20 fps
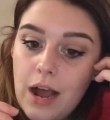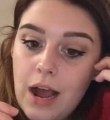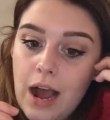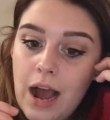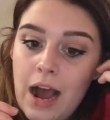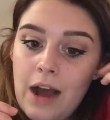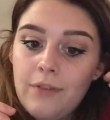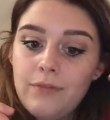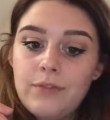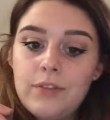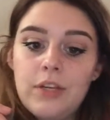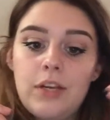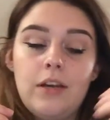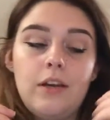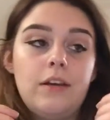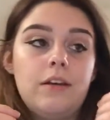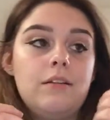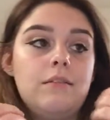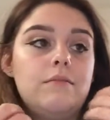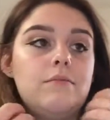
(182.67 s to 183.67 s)

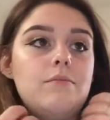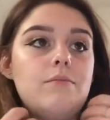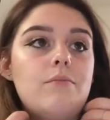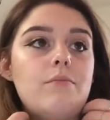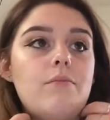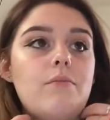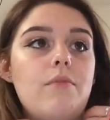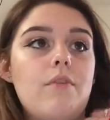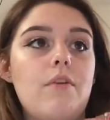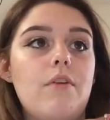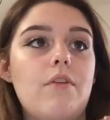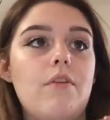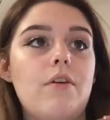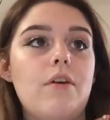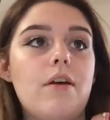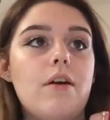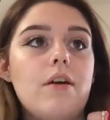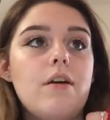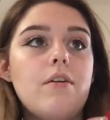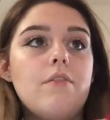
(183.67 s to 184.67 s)
after
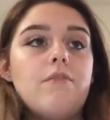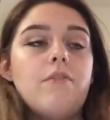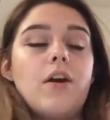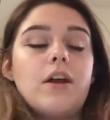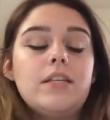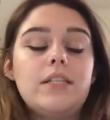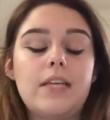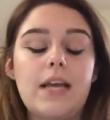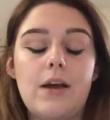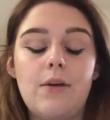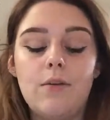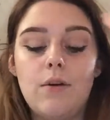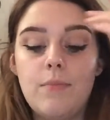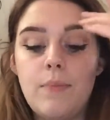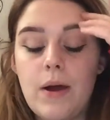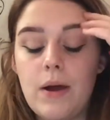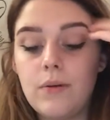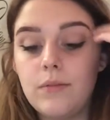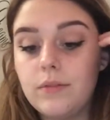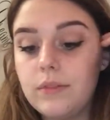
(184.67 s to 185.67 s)
finding out
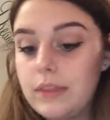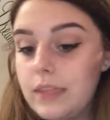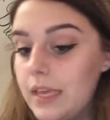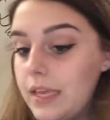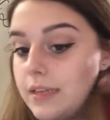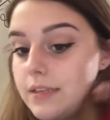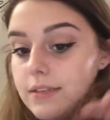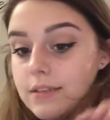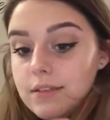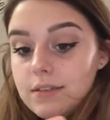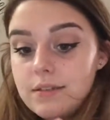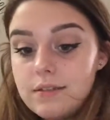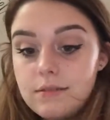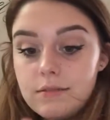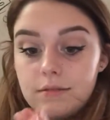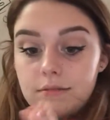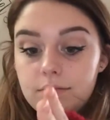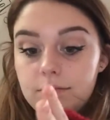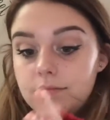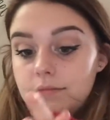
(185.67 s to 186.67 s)
about this
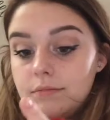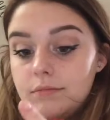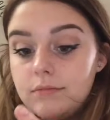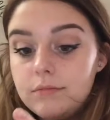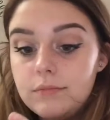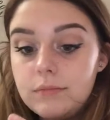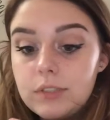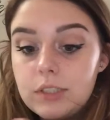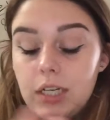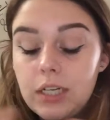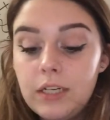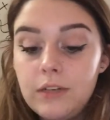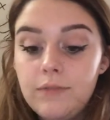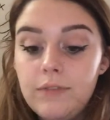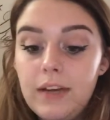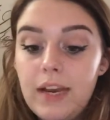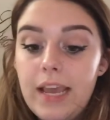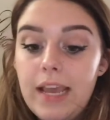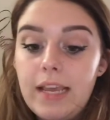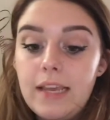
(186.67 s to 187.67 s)
kind of
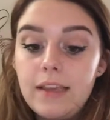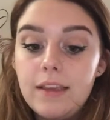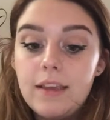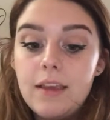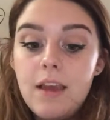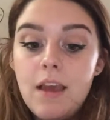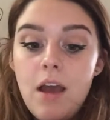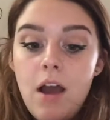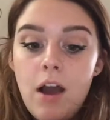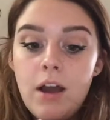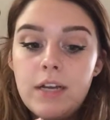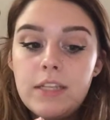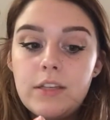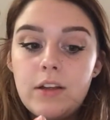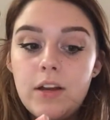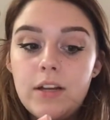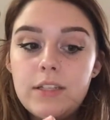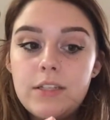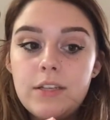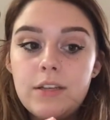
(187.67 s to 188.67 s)
link, I
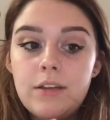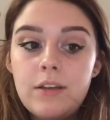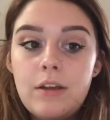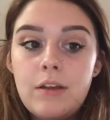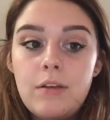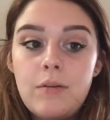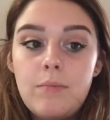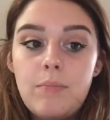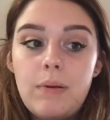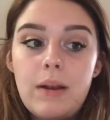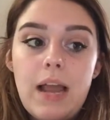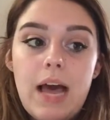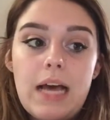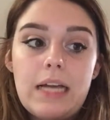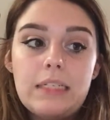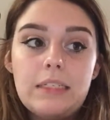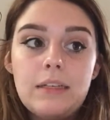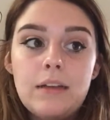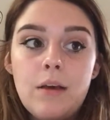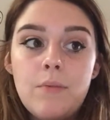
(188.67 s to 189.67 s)
decided to
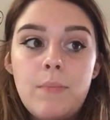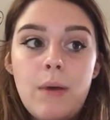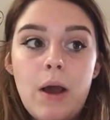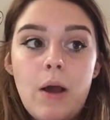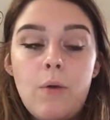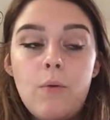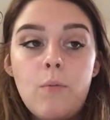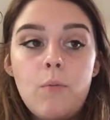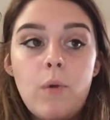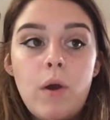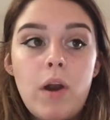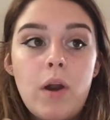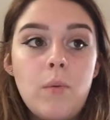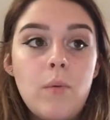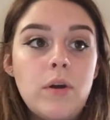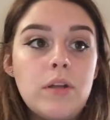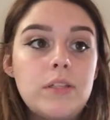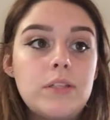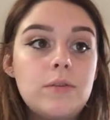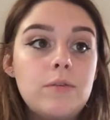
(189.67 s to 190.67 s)
plan about where I
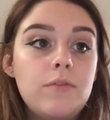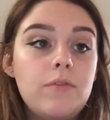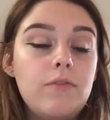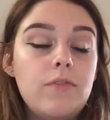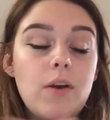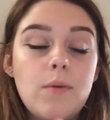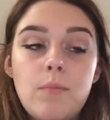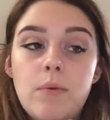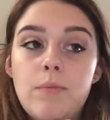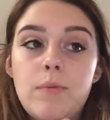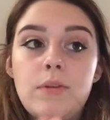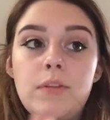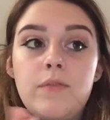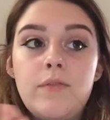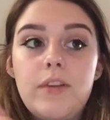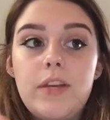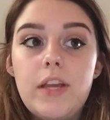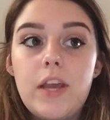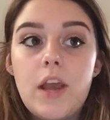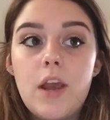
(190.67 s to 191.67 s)
wanted to film a music
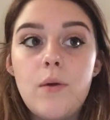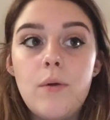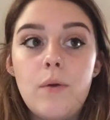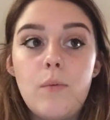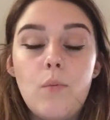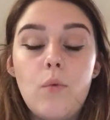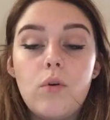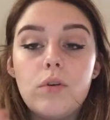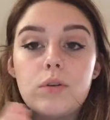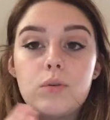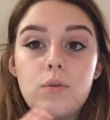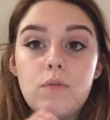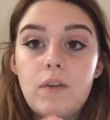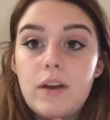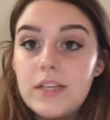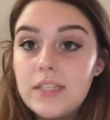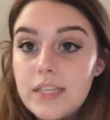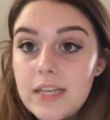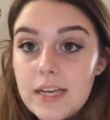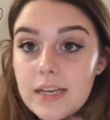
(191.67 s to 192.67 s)
video and what sort of
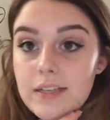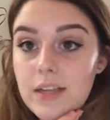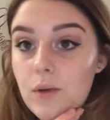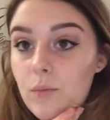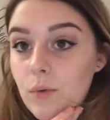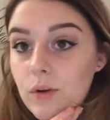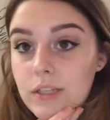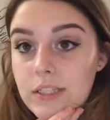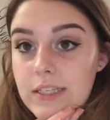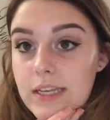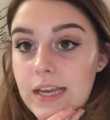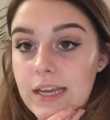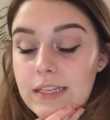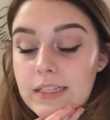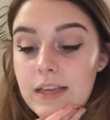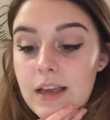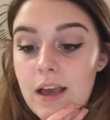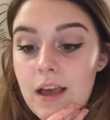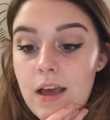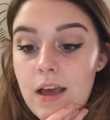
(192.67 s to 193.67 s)
ideas I wanted.